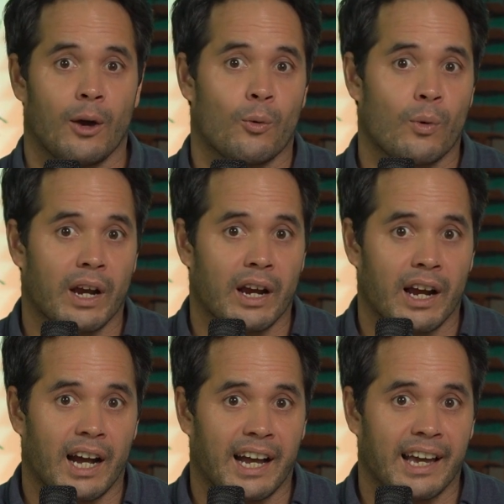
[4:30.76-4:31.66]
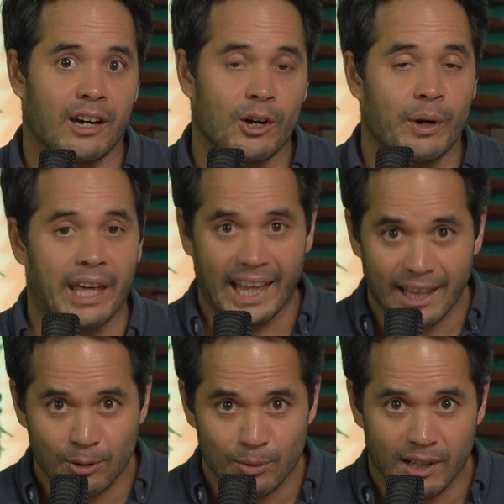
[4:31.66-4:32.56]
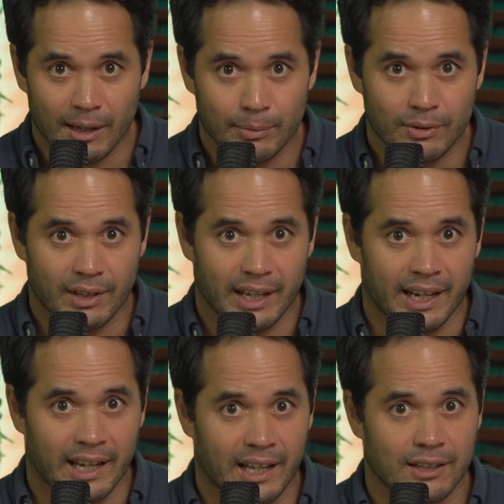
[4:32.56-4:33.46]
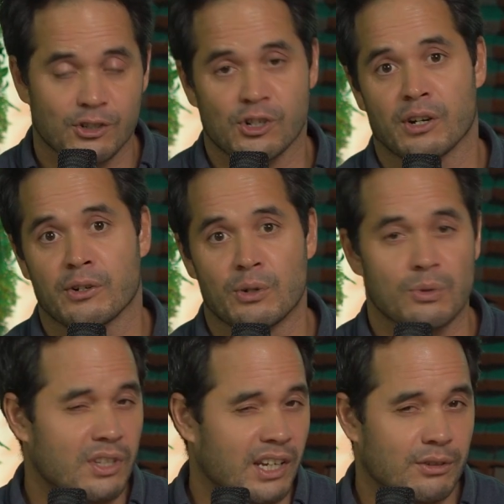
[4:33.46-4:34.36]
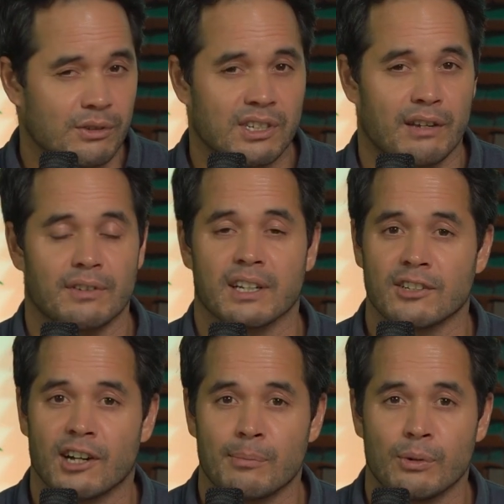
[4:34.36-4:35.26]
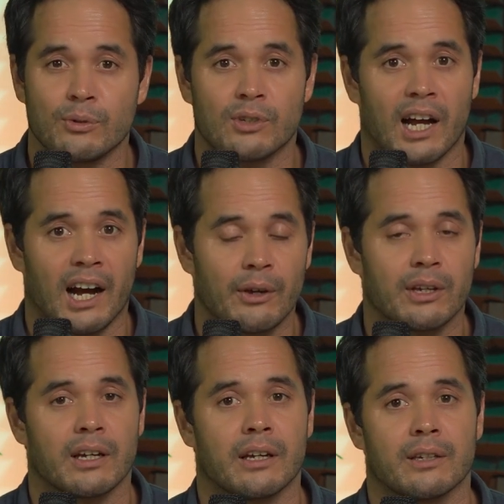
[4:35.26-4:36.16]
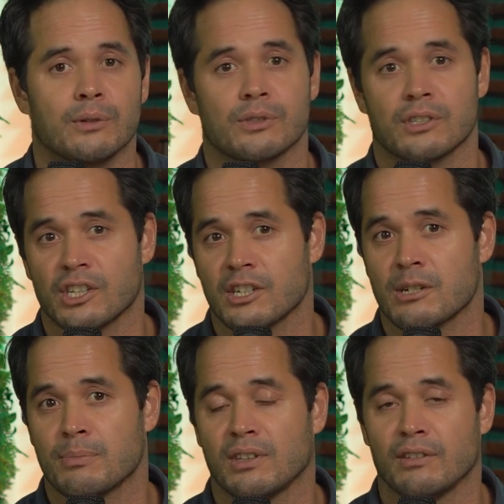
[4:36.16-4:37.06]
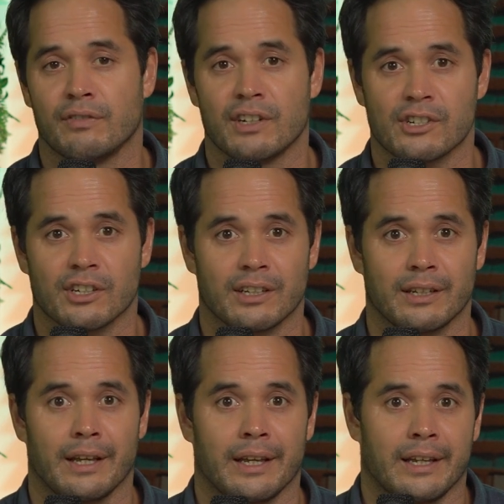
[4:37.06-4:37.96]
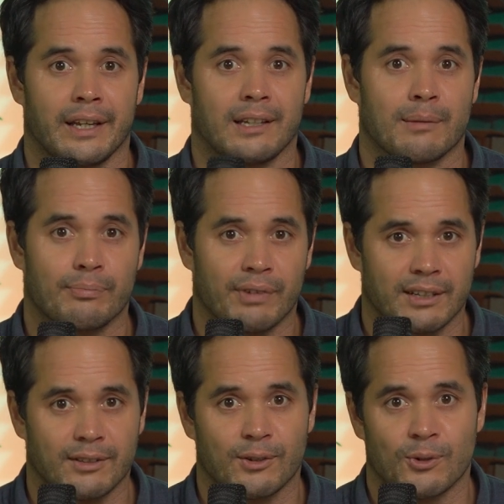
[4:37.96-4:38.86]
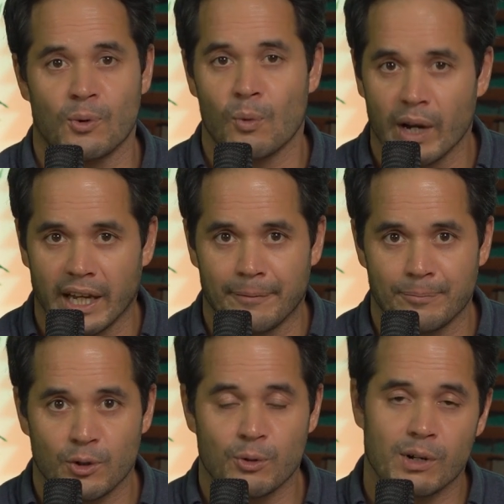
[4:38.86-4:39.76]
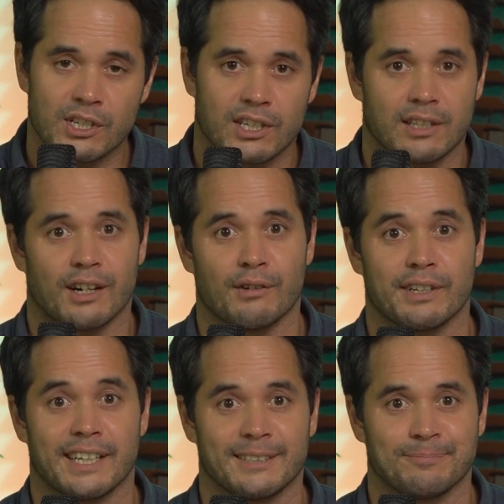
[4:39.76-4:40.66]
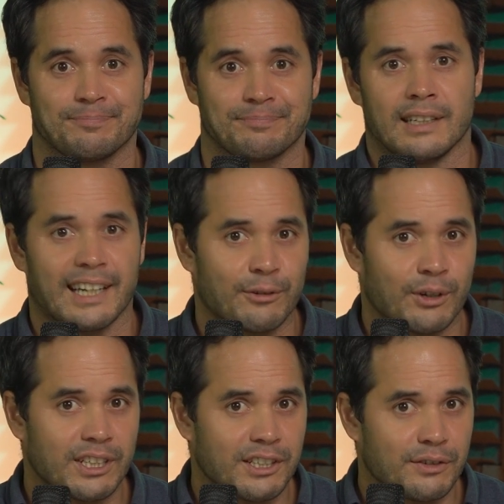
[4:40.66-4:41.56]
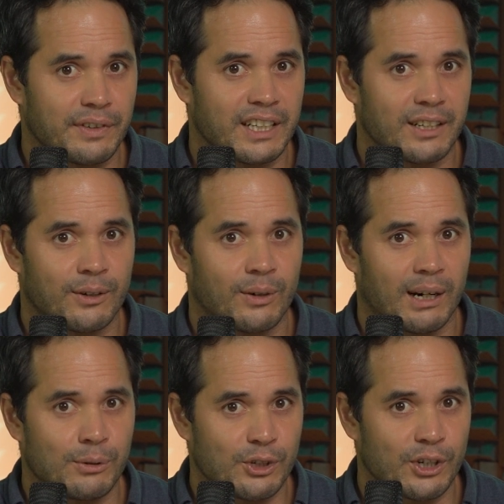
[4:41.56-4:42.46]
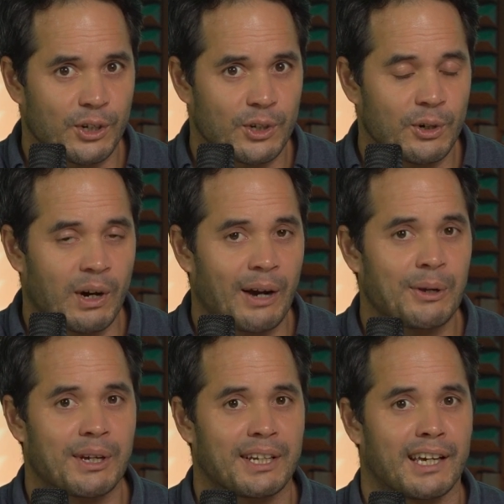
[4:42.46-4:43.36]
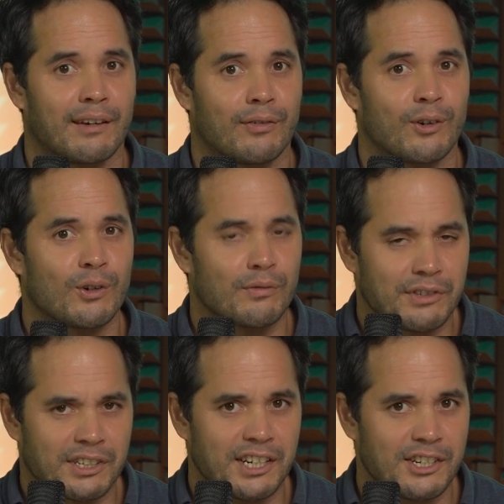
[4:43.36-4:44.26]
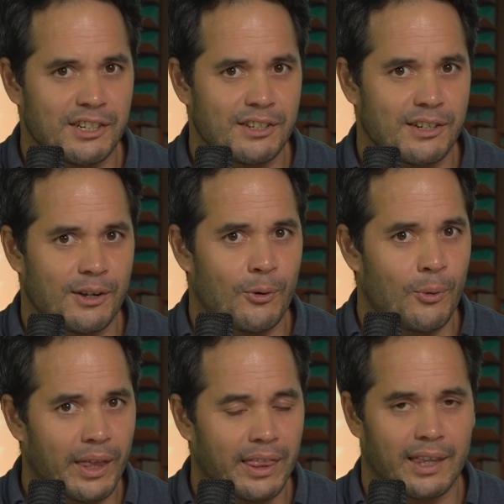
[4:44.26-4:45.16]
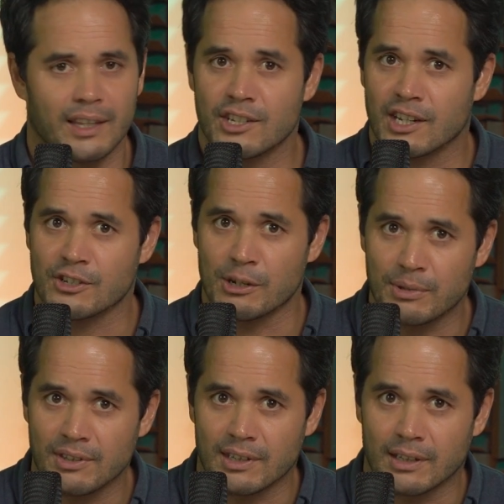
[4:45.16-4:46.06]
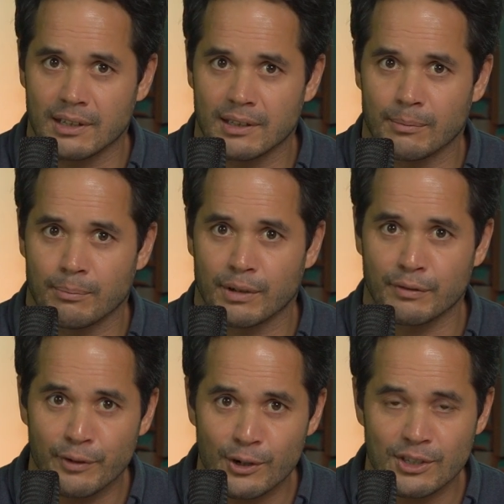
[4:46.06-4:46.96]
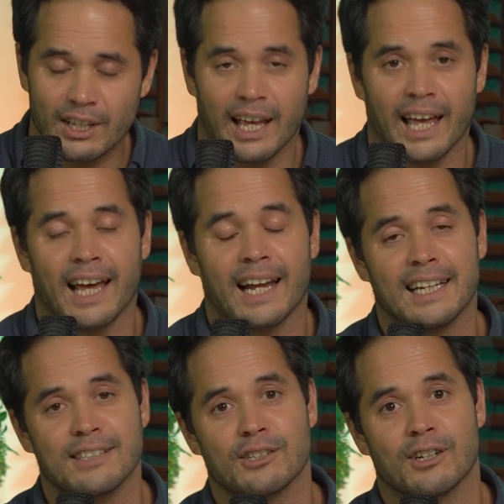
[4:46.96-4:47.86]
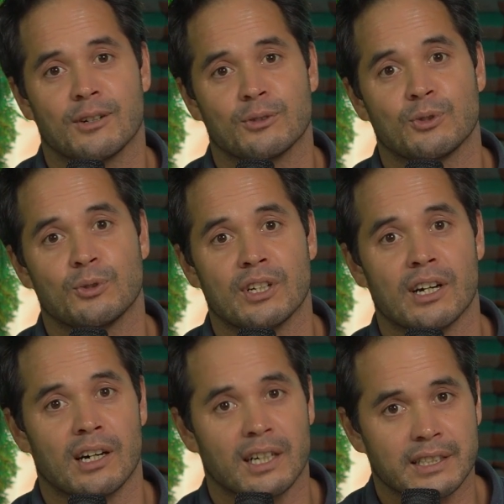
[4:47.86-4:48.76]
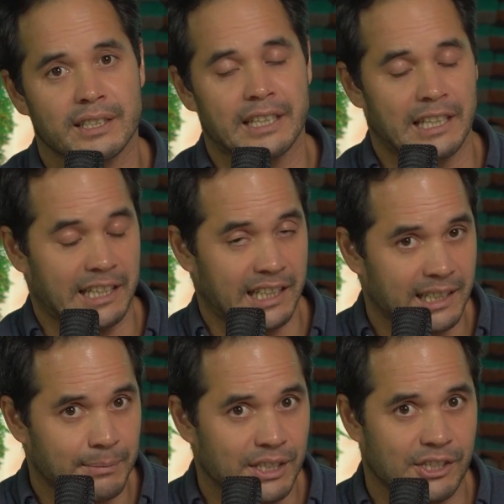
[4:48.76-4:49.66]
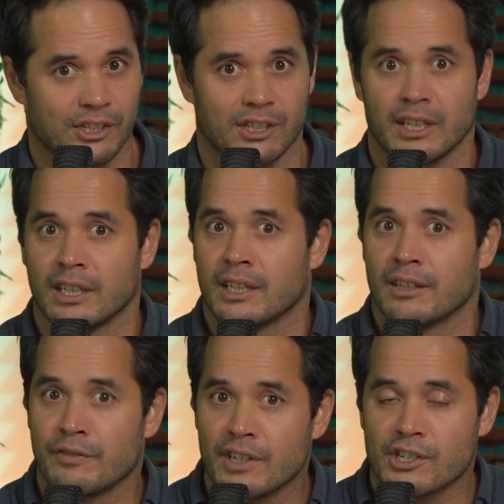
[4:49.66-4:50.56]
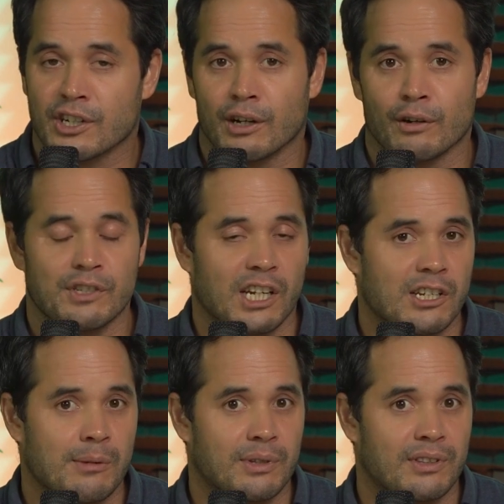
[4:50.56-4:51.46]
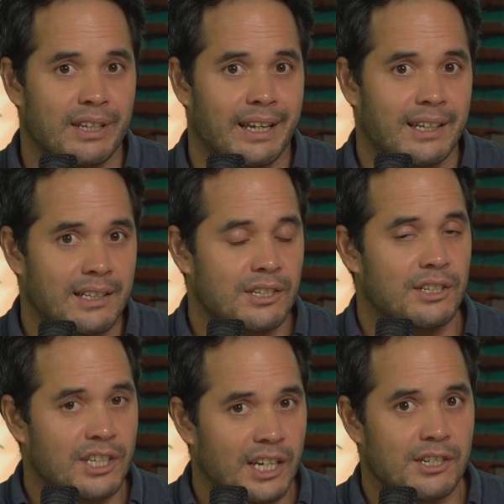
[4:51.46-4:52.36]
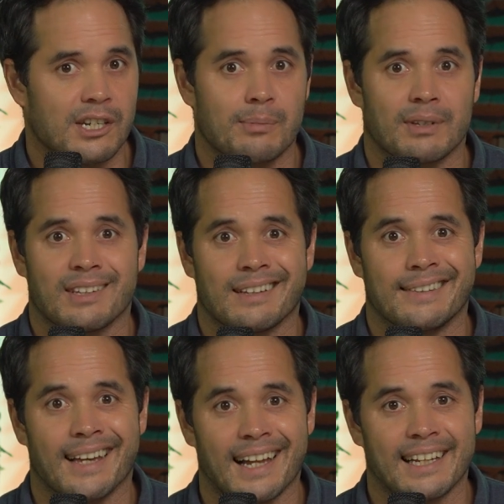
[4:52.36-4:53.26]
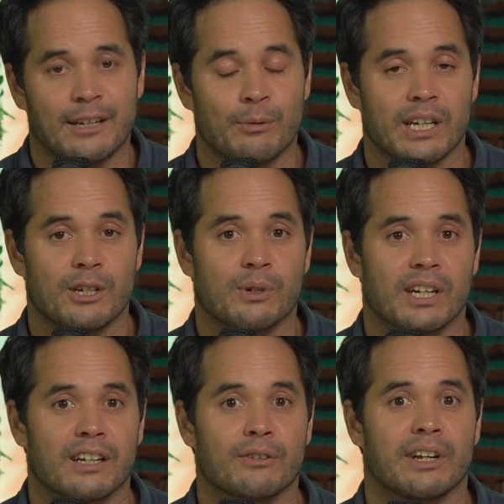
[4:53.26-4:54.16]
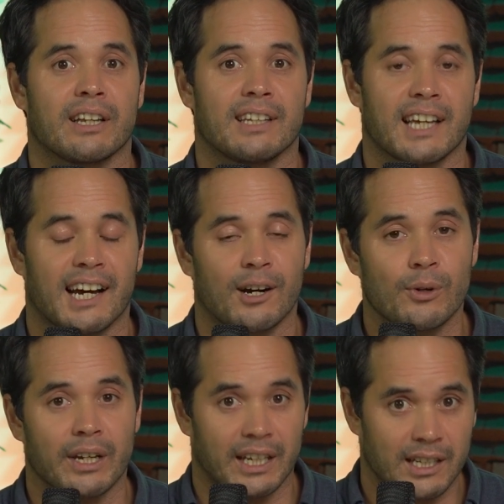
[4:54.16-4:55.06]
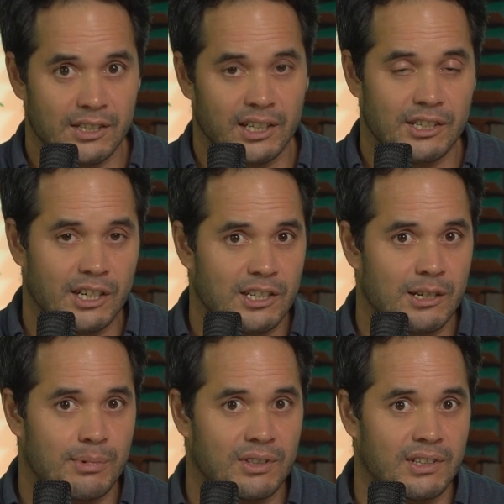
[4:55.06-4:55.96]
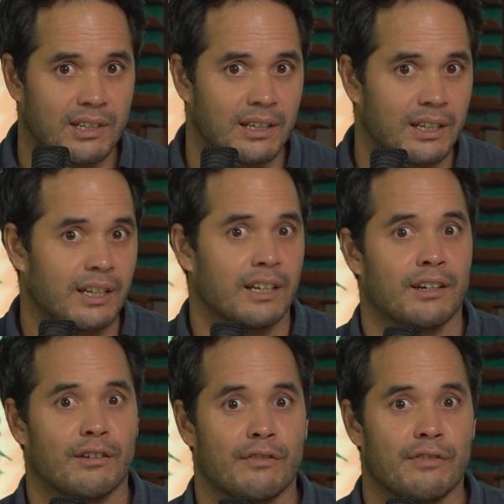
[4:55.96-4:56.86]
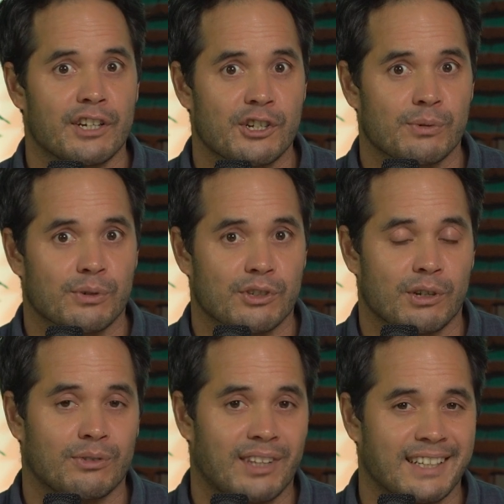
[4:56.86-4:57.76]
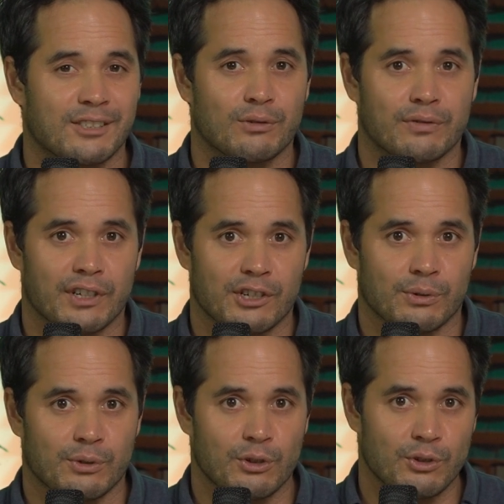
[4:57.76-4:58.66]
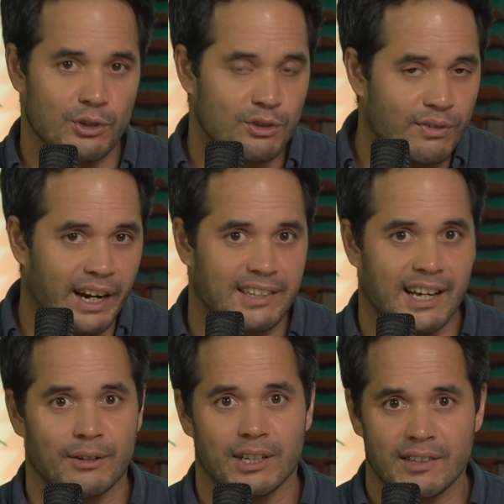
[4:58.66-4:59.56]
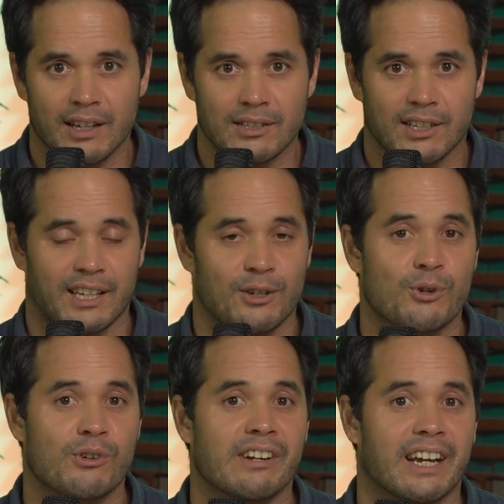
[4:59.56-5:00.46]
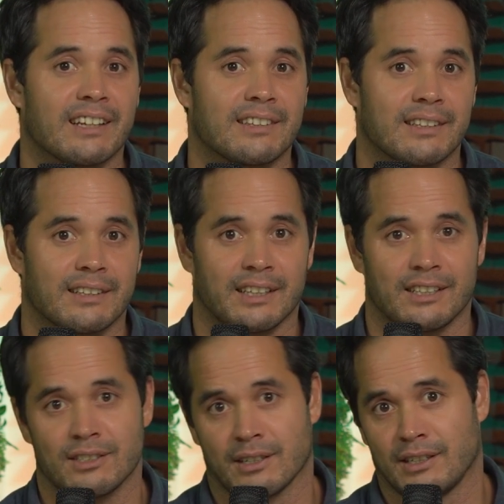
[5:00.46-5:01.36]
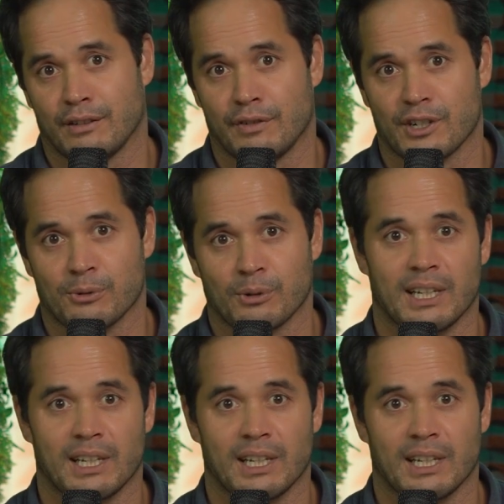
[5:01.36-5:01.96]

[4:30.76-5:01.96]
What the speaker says: where I go into depth and show you 6 or 7 examples how you can use ChatGPT Vision in a practical way. You can watch it over there. Later on in this video, I will show you how you can have conversation with ChatGPT. But first, let's go to the other image feature of ChatGPT, and that is ChatGPT Dall-E, where you can create now inside ChatGPT visual. So text to visual. You just write down a text and you create a stunning visual.